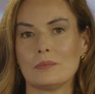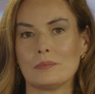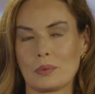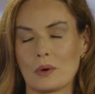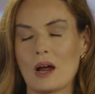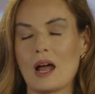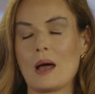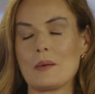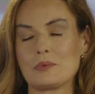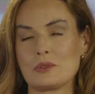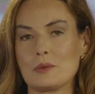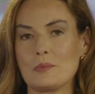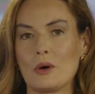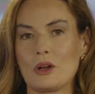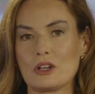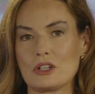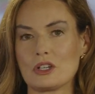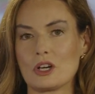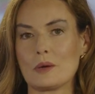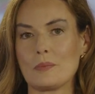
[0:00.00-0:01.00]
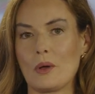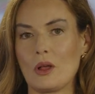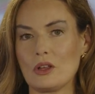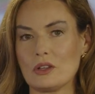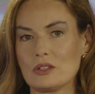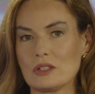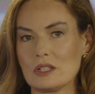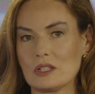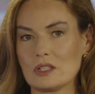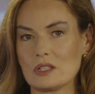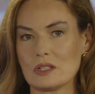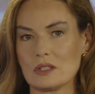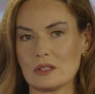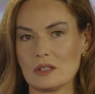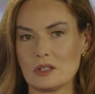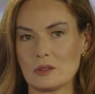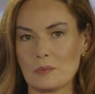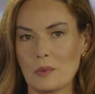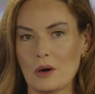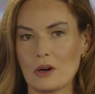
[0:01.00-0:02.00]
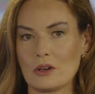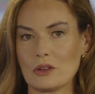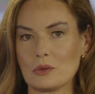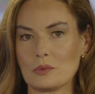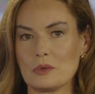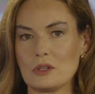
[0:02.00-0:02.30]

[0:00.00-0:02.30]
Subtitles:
perhaps the monetary policy is part of the